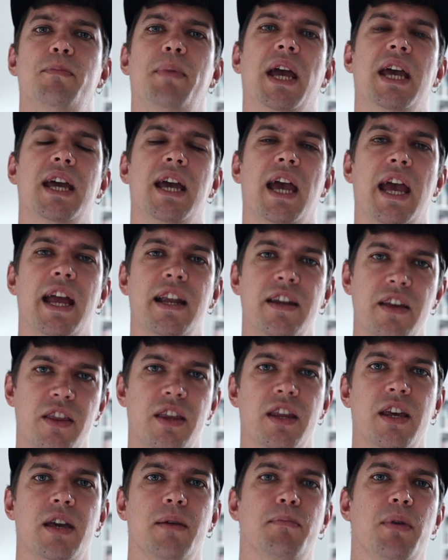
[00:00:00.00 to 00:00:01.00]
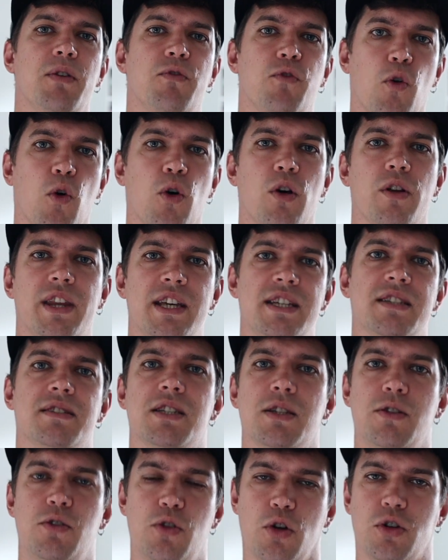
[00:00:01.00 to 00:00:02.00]
pay anything before
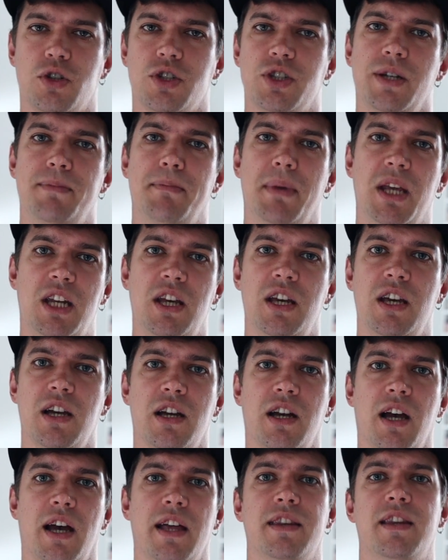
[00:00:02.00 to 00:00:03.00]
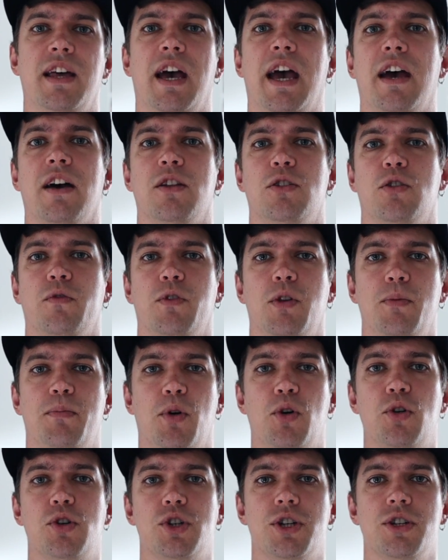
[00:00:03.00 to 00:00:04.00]
this notary meeting at the end of the
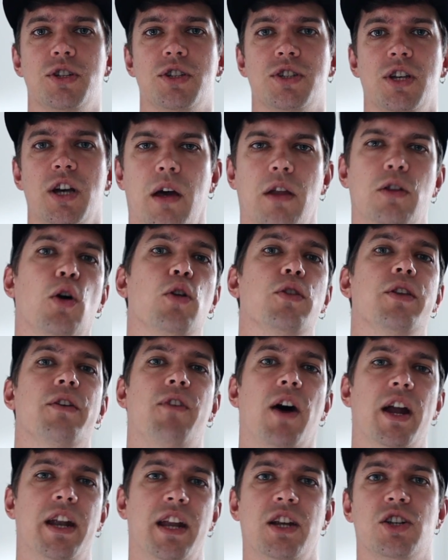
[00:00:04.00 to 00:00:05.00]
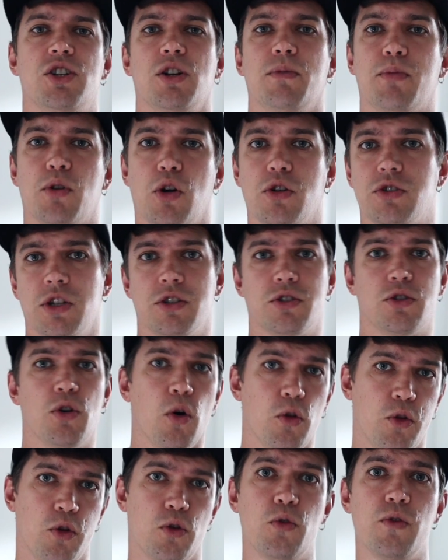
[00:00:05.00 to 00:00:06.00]
purchase, and all the financial process
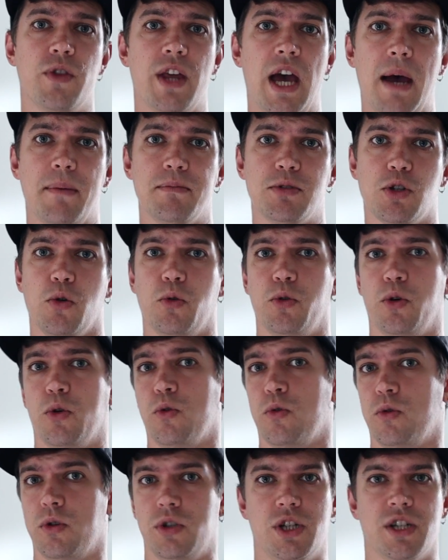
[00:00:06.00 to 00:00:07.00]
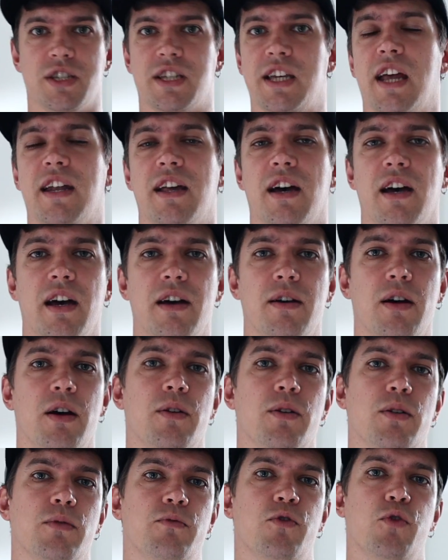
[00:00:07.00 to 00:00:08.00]
go through them, so you just get
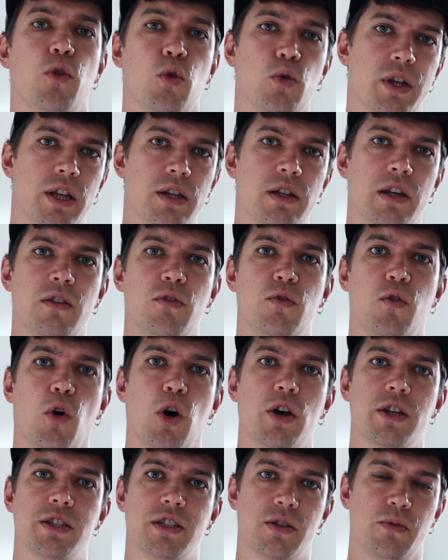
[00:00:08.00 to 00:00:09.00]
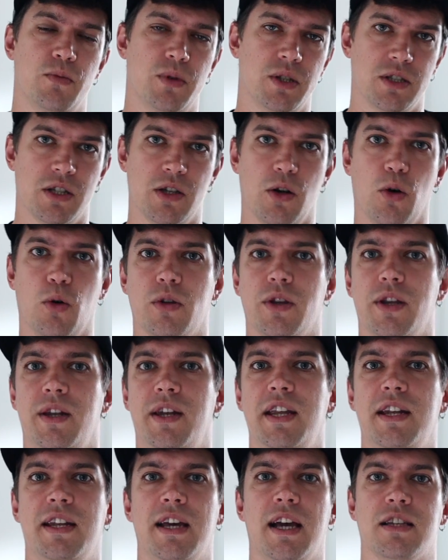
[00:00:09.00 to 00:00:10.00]
a full invoice with all the
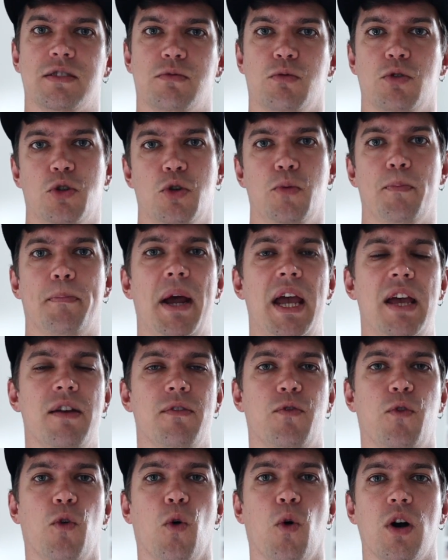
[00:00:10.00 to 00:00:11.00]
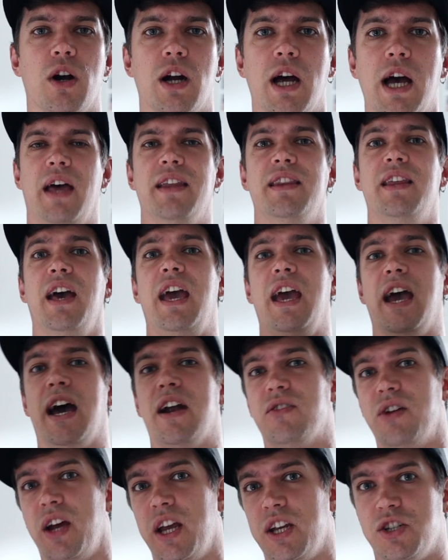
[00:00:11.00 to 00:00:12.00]
details what you're paying for, and they
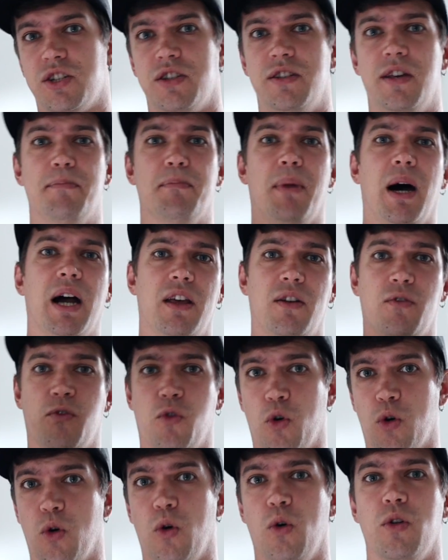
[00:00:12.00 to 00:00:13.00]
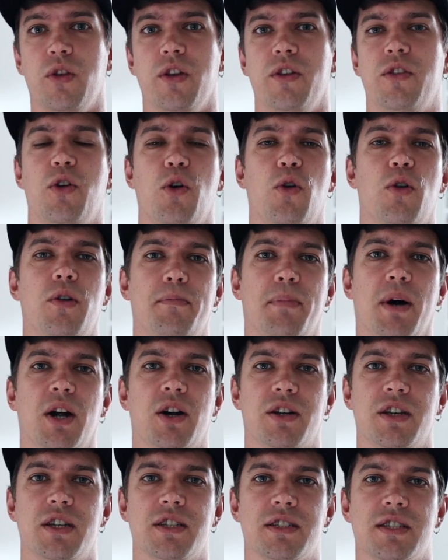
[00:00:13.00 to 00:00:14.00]
arrange the money for all the third
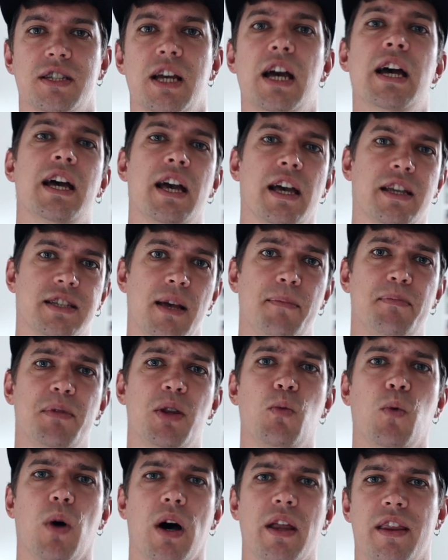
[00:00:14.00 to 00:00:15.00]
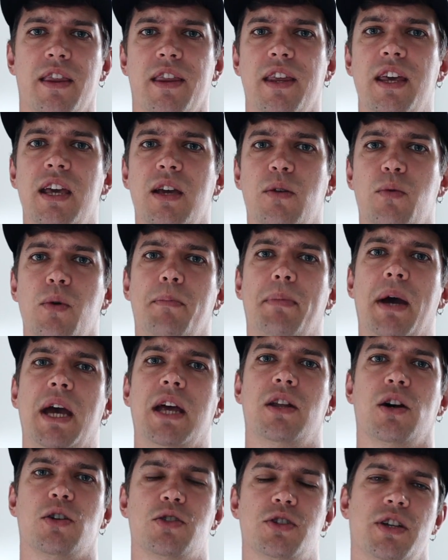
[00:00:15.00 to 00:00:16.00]
parties. Except the one thing we
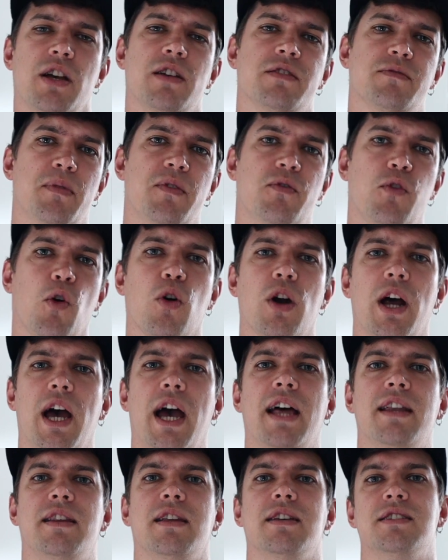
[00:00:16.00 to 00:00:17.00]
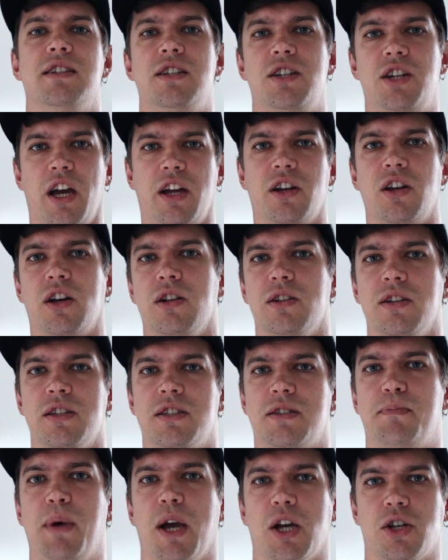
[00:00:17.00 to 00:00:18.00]
paid ourselves beforehand, it's the technical
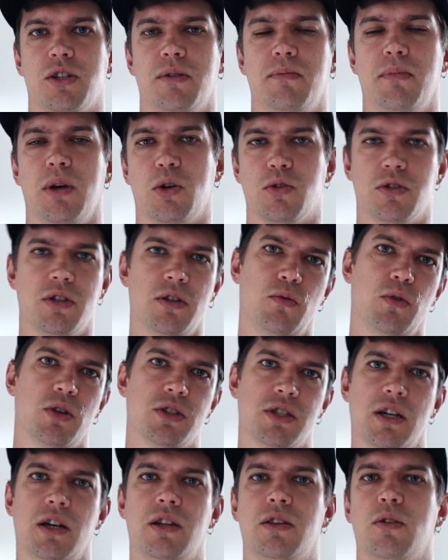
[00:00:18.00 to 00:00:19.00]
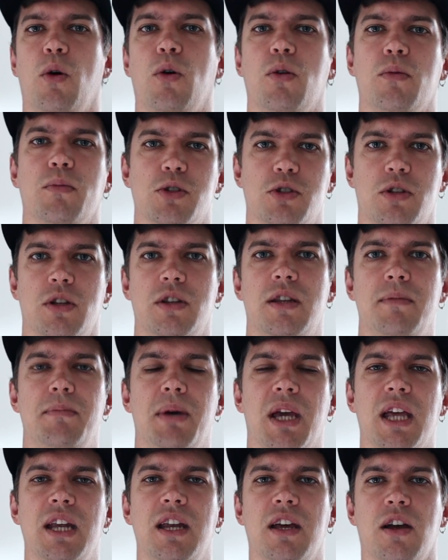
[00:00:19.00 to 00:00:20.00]
inspection, because it was almost at the
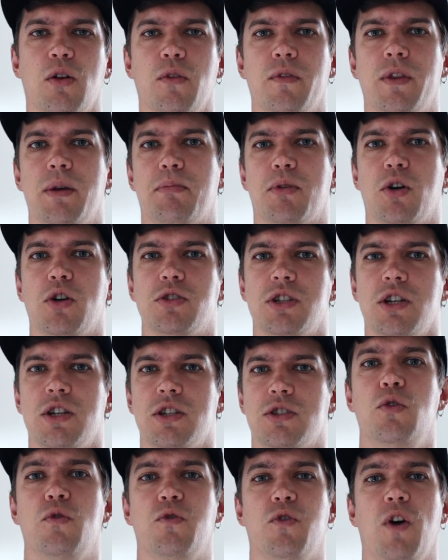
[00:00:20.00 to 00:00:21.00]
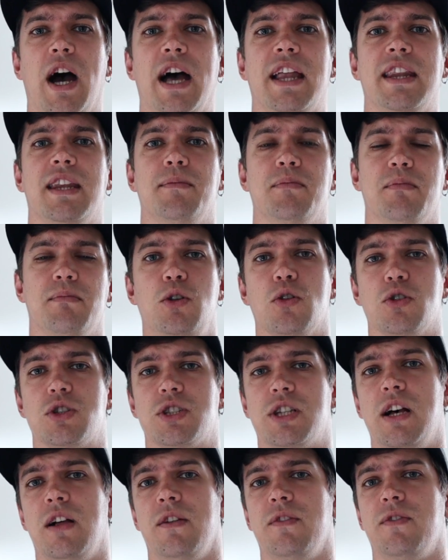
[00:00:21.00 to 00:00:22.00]
beginning of the process. You find them
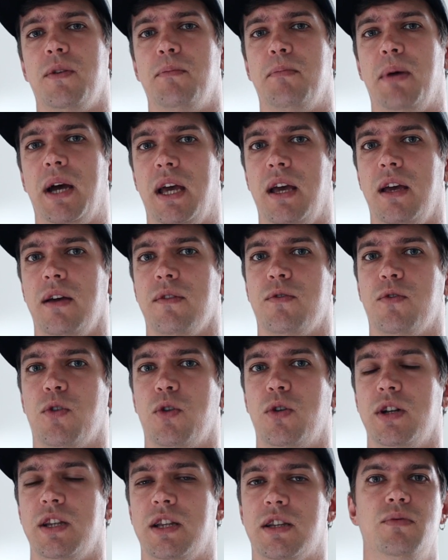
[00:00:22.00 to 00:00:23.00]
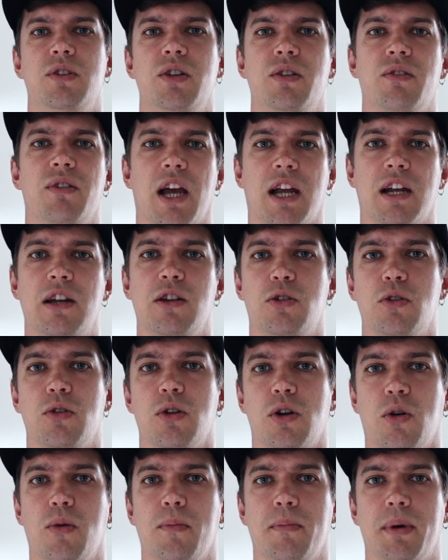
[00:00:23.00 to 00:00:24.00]
yourself and pay for it directly to
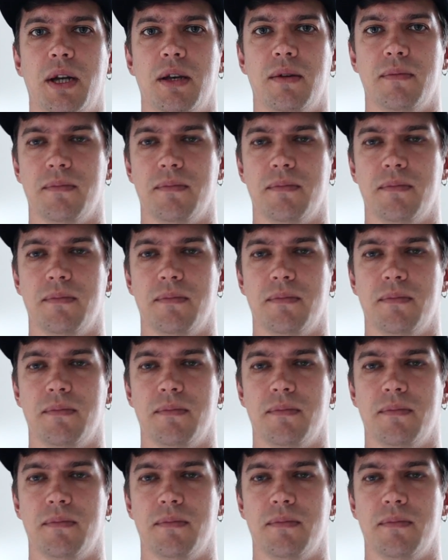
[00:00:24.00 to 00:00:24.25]
the company.